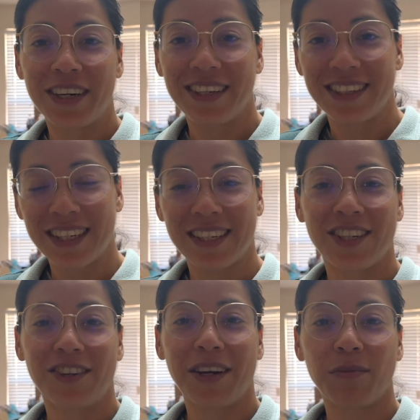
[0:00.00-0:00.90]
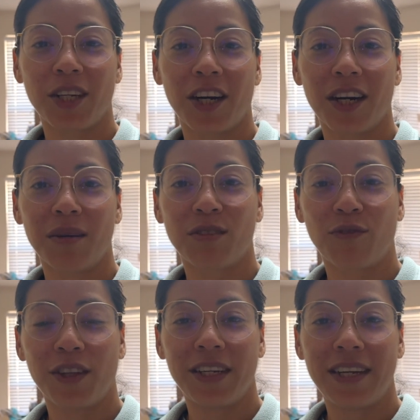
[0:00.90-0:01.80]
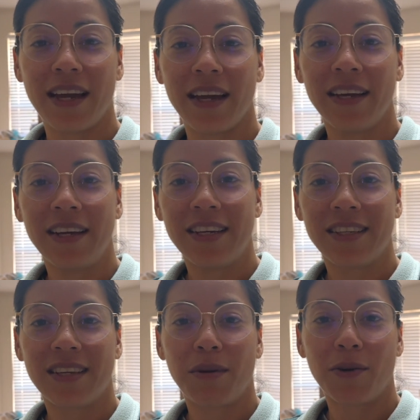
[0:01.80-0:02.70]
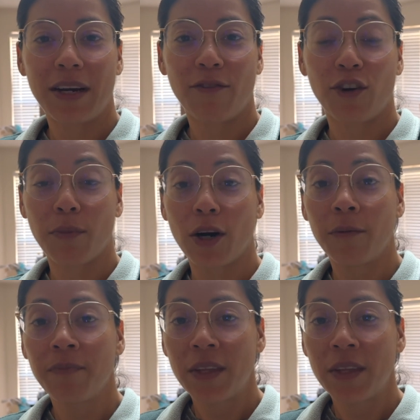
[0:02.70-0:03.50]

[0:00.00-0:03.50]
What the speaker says: to 600 grams of carbs for the day to be ready for tomorrow.